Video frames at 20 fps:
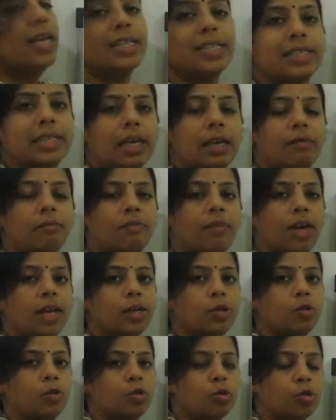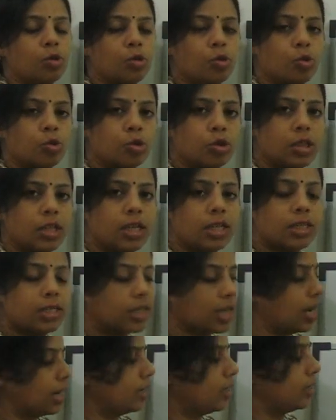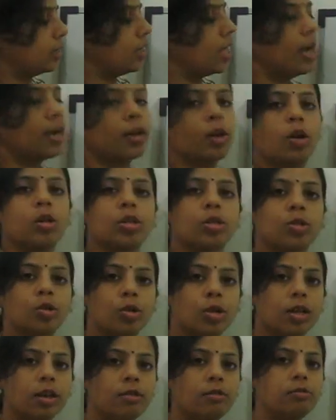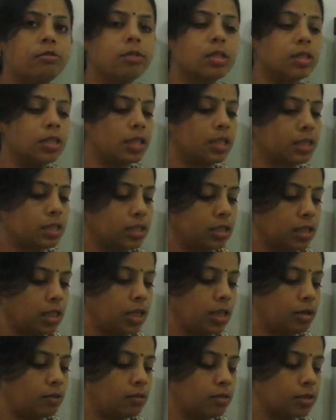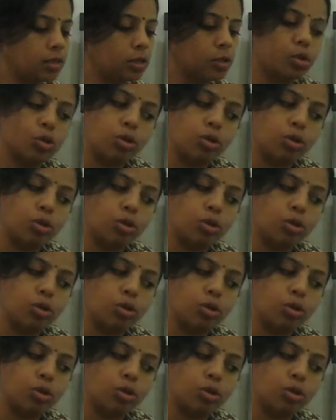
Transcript: Same, when you do this side, that also gives this equation.